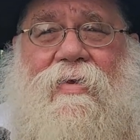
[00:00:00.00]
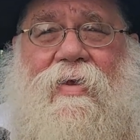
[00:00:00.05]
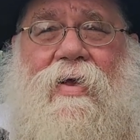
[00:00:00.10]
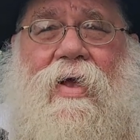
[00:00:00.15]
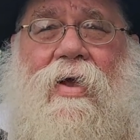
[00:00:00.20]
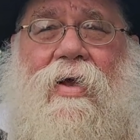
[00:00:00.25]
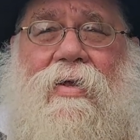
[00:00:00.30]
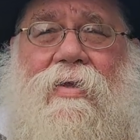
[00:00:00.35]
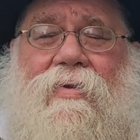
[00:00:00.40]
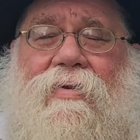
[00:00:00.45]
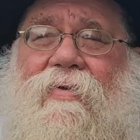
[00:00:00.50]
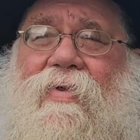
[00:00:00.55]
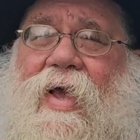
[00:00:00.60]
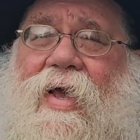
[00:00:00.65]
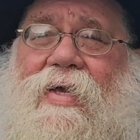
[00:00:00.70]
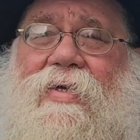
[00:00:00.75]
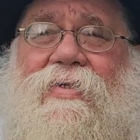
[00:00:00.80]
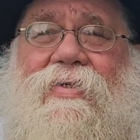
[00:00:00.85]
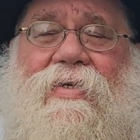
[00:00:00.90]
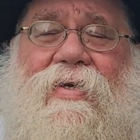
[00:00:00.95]
it can
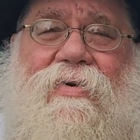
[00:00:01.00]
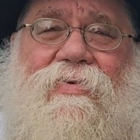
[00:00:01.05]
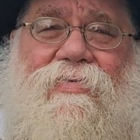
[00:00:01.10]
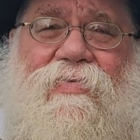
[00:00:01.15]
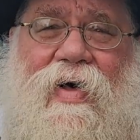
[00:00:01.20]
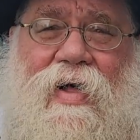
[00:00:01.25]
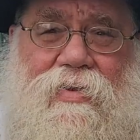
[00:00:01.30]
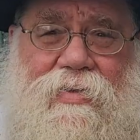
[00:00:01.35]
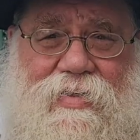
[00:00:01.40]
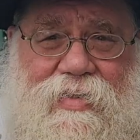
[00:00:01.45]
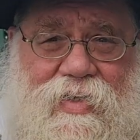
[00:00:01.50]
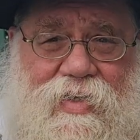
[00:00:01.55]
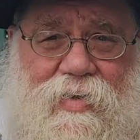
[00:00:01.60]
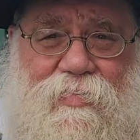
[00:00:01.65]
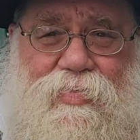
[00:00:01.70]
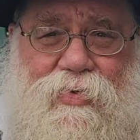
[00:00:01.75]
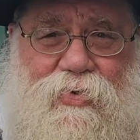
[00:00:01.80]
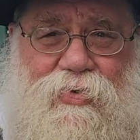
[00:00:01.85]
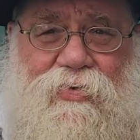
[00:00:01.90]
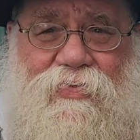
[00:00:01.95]
taste
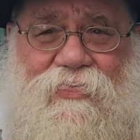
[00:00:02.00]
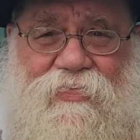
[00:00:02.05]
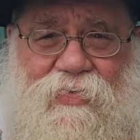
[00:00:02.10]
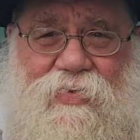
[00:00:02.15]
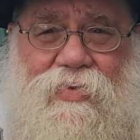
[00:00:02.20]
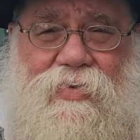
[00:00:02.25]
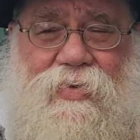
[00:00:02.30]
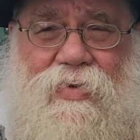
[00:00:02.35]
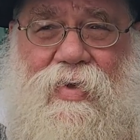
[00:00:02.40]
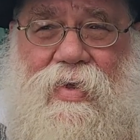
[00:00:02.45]
gewaldig, beautiful.